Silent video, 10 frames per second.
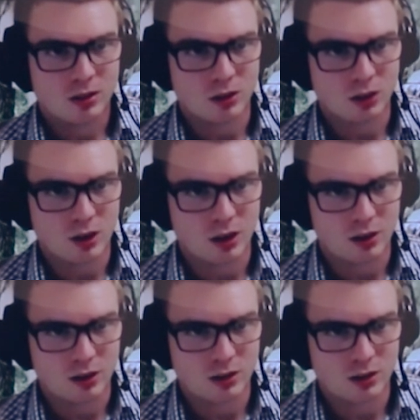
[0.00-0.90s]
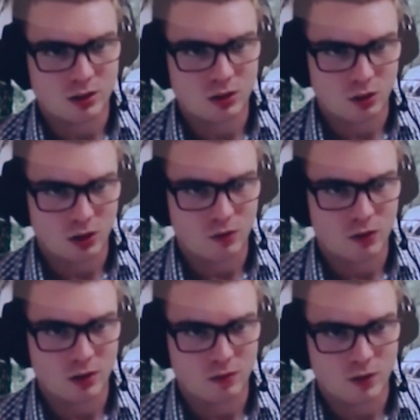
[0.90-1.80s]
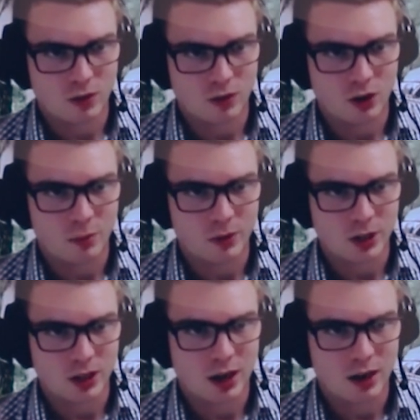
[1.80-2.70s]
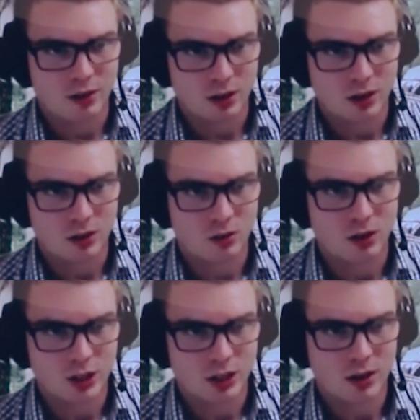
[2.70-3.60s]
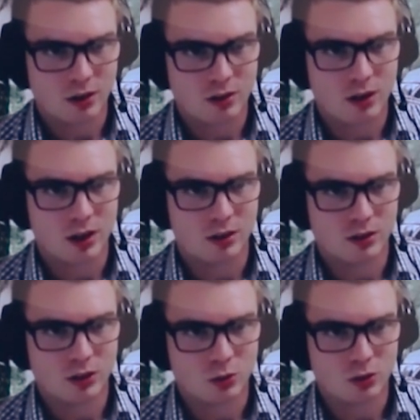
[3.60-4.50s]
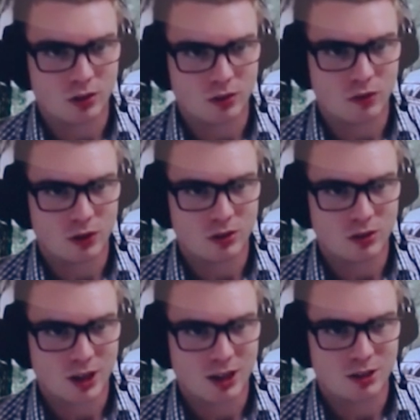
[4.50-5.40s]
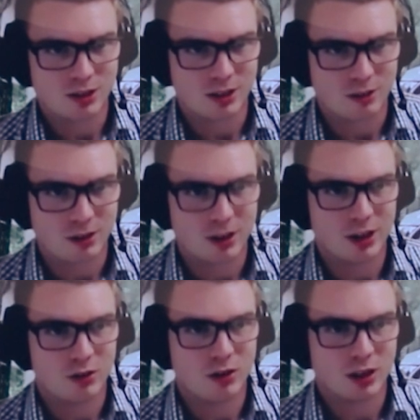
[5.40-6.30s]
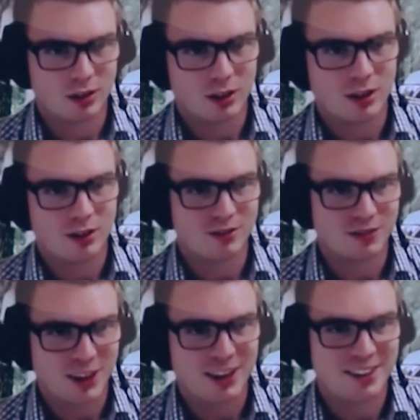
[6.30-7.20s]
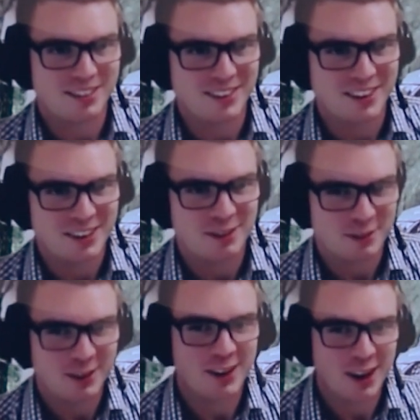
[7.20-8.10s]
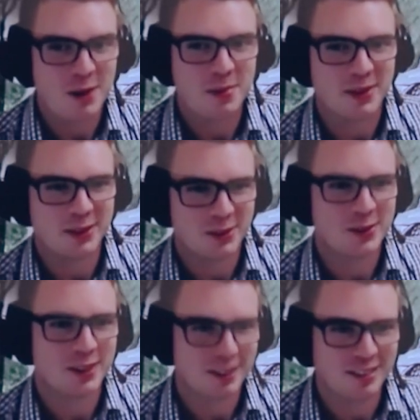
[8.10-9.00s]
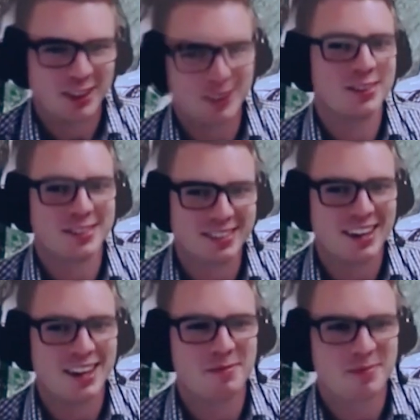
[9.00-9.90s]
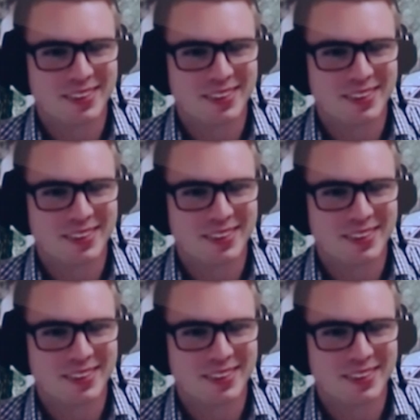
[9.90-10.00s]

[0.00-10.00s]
So, you know, you just if you hop in your car and you don't quite shut it right, it's caught on the first stage. You know, that really annoying thing. You have to go down the road and you have to open the door and give it a good slam.